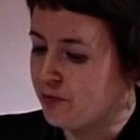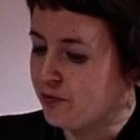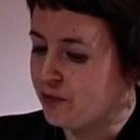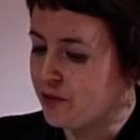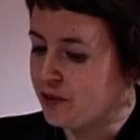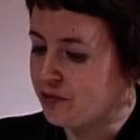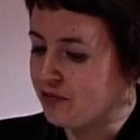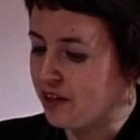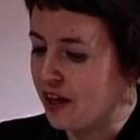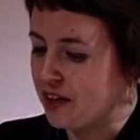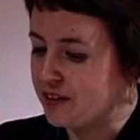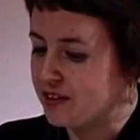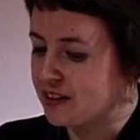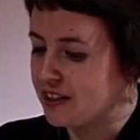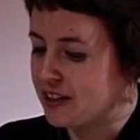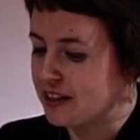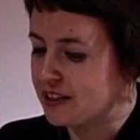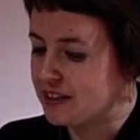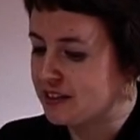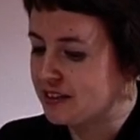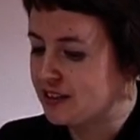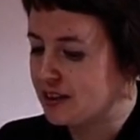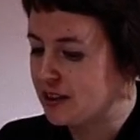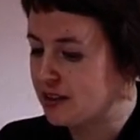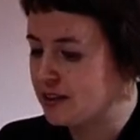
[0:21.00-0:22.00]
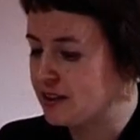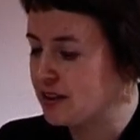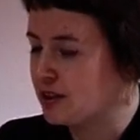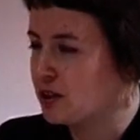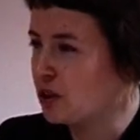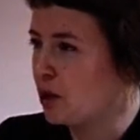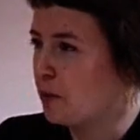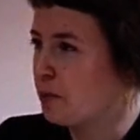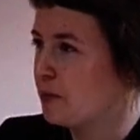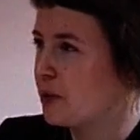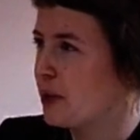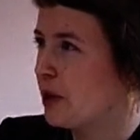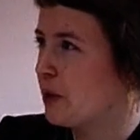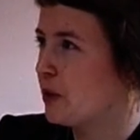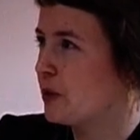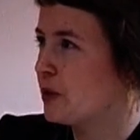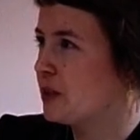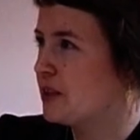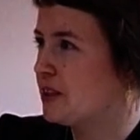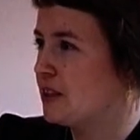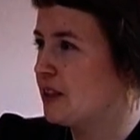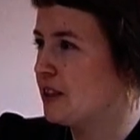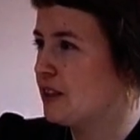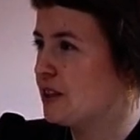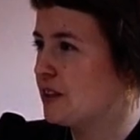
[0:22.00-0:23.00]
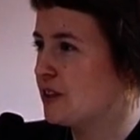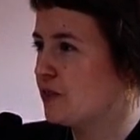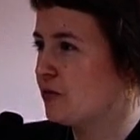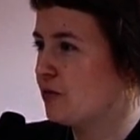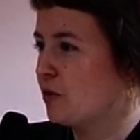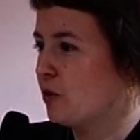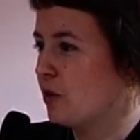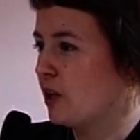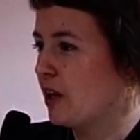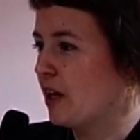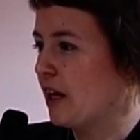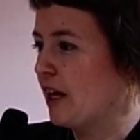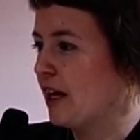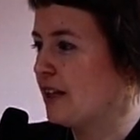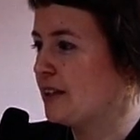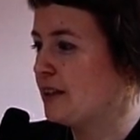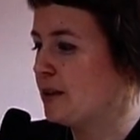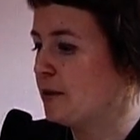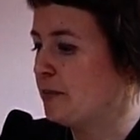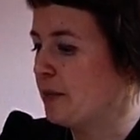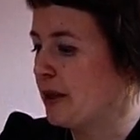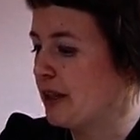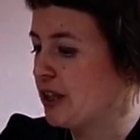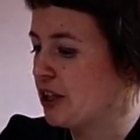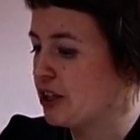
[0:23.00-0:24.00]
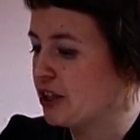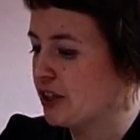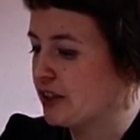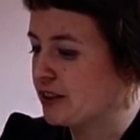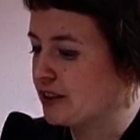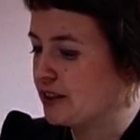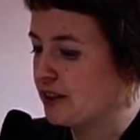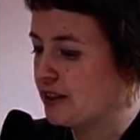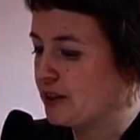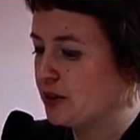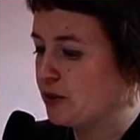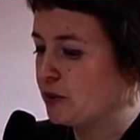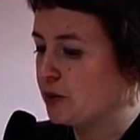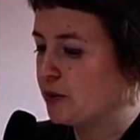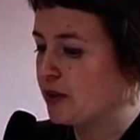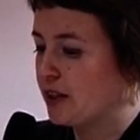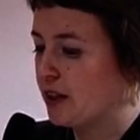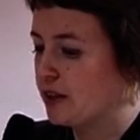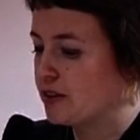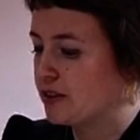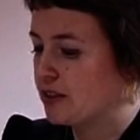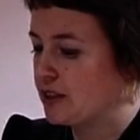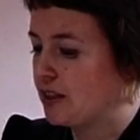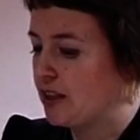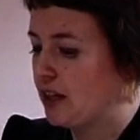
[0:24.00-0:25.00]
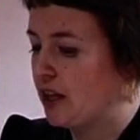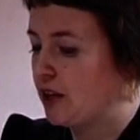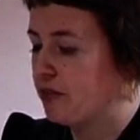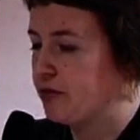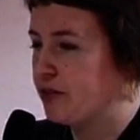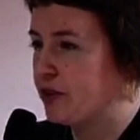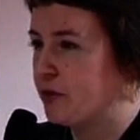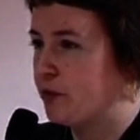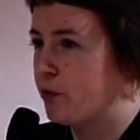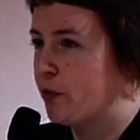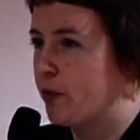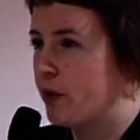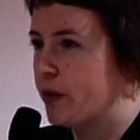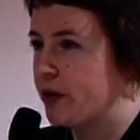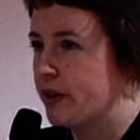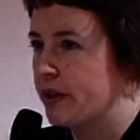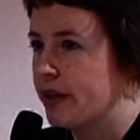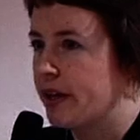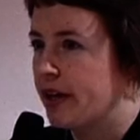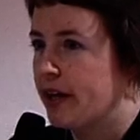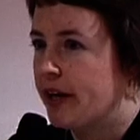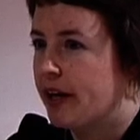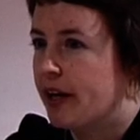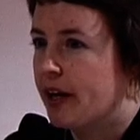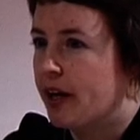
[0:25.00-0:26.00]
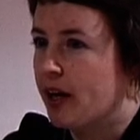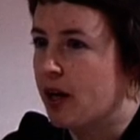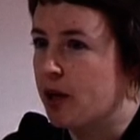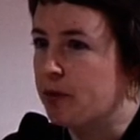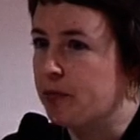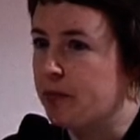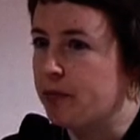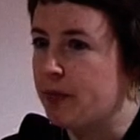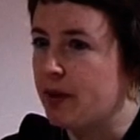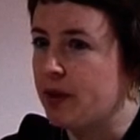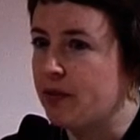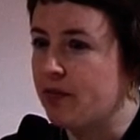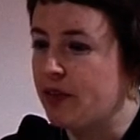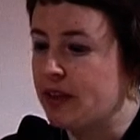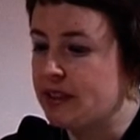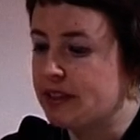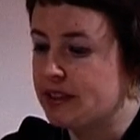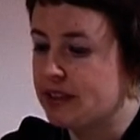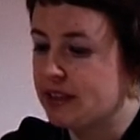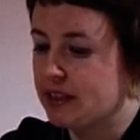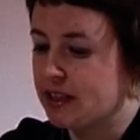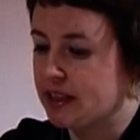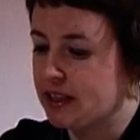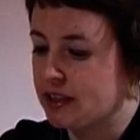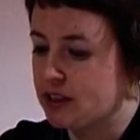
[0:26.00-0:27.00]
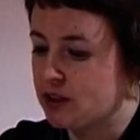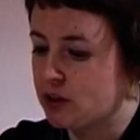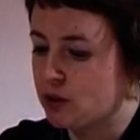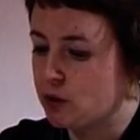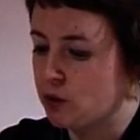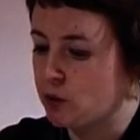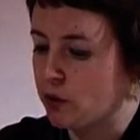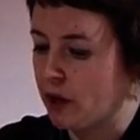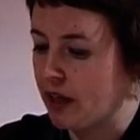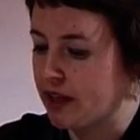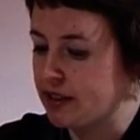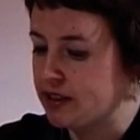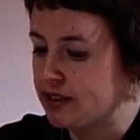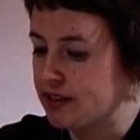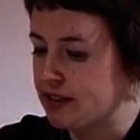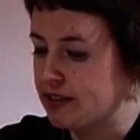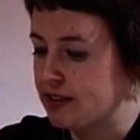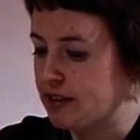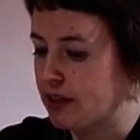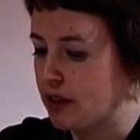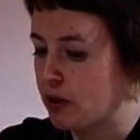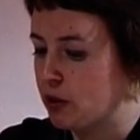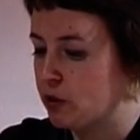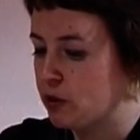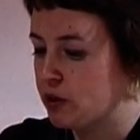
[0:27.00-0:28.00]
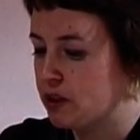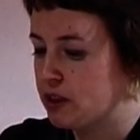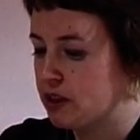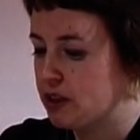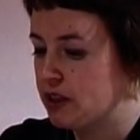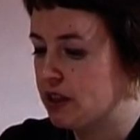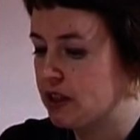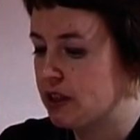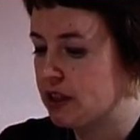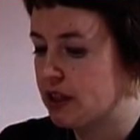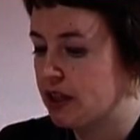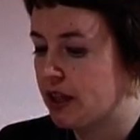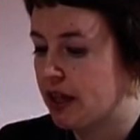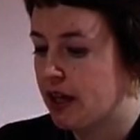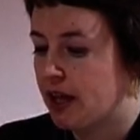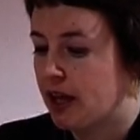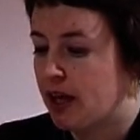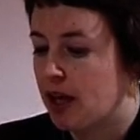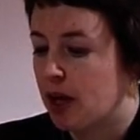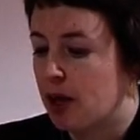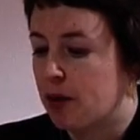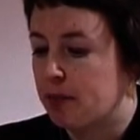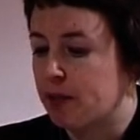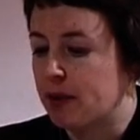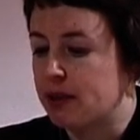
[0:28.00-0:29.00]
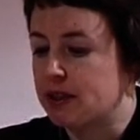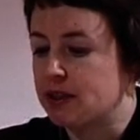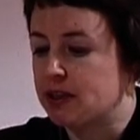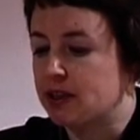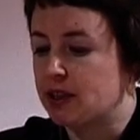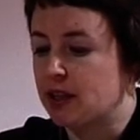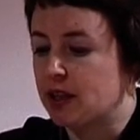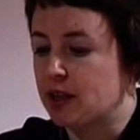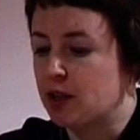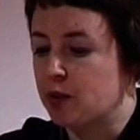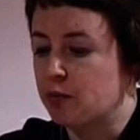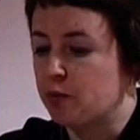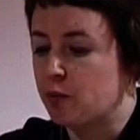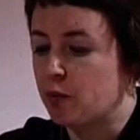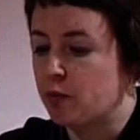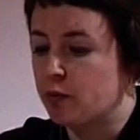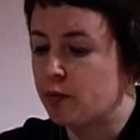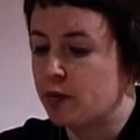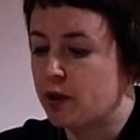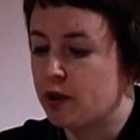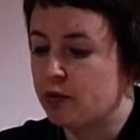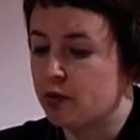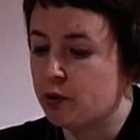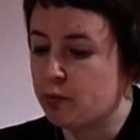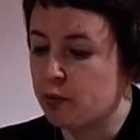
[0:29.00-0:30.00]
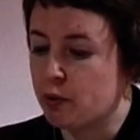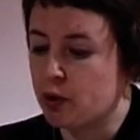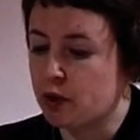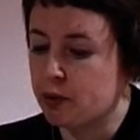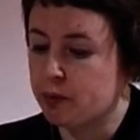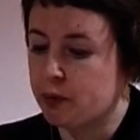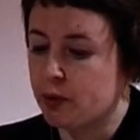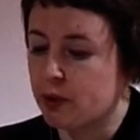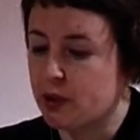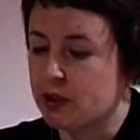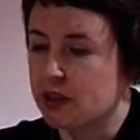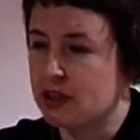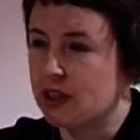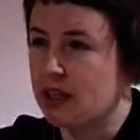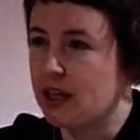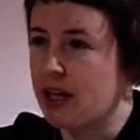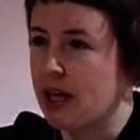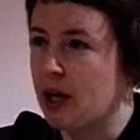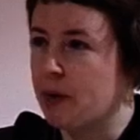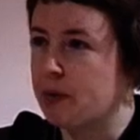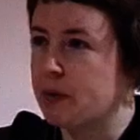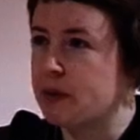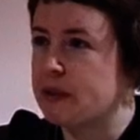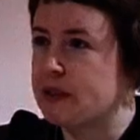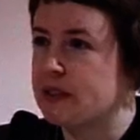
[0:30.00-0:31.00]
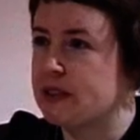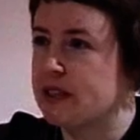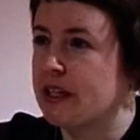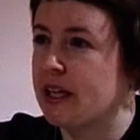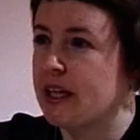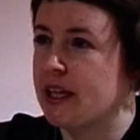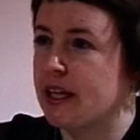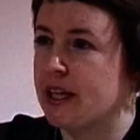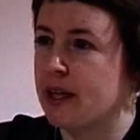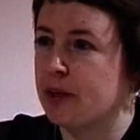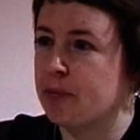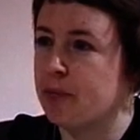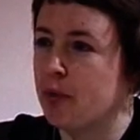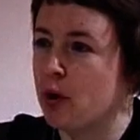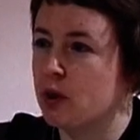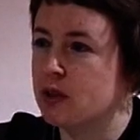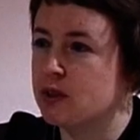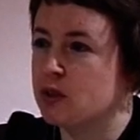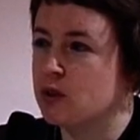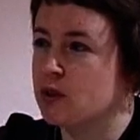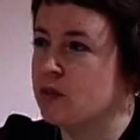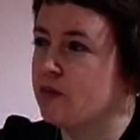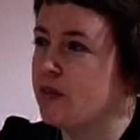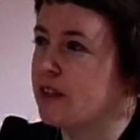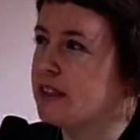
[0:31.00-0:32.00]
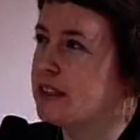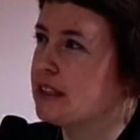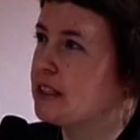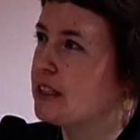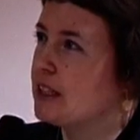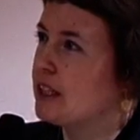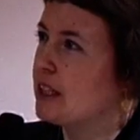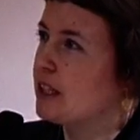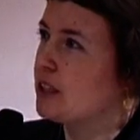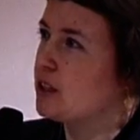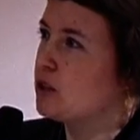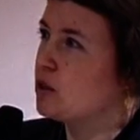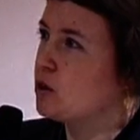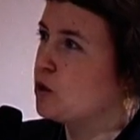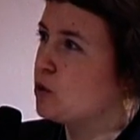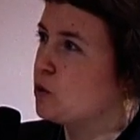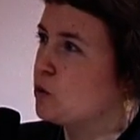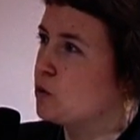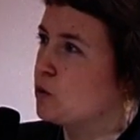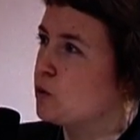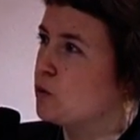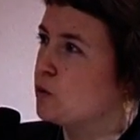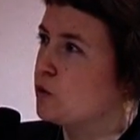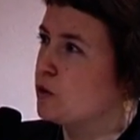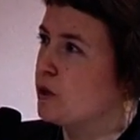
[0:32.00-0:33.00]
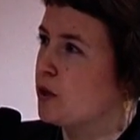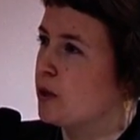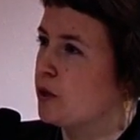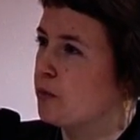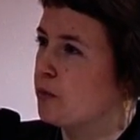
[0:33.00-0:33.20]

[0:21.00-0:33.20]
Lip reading: We found that the top priorities for IT managers in 2011 were investing into IT security, but even more importantly, I would say also investing into